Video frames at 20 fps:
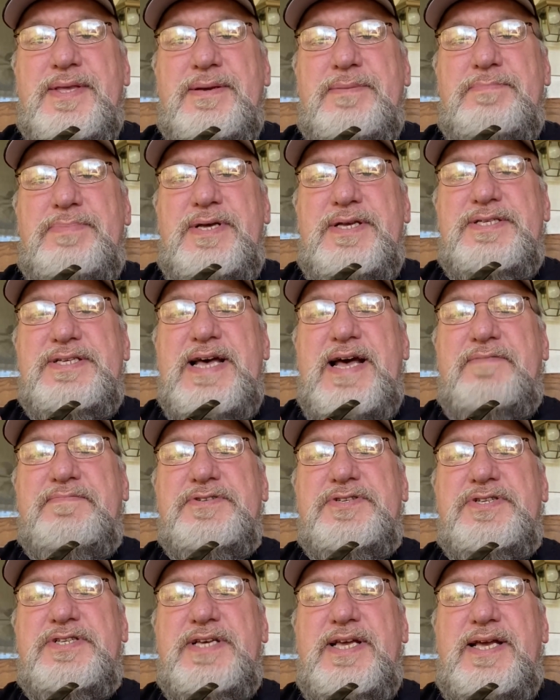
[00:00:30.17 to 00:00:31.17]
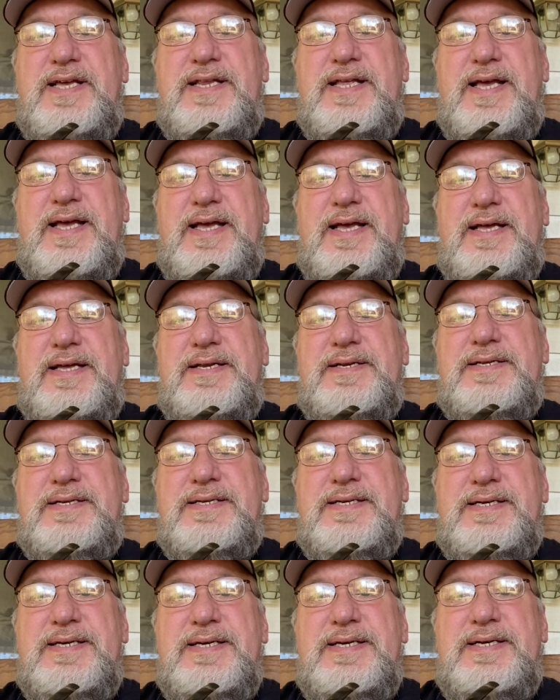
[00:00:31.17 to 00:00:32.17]
Please have a seat and
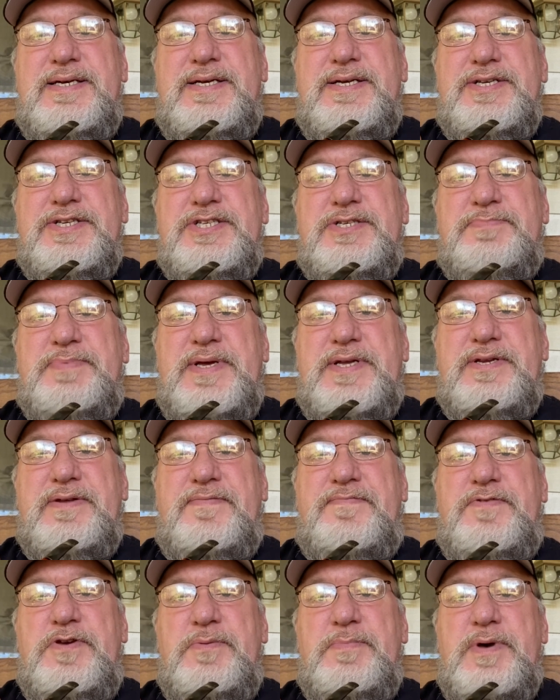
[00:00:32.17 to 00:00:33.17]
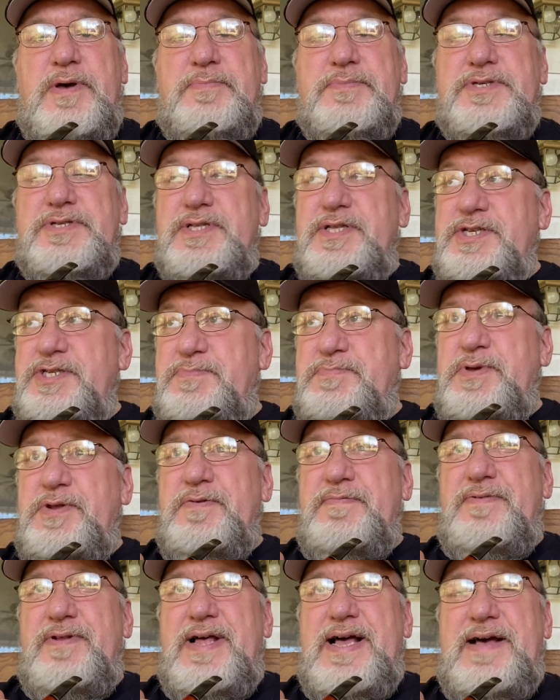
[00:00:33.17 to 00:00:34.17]
spend a few moments of this
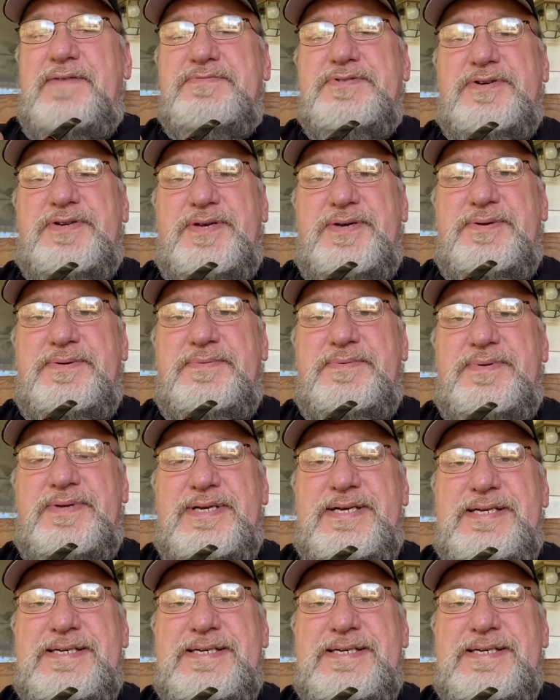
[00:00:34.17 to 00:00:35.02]
beautiful afternoon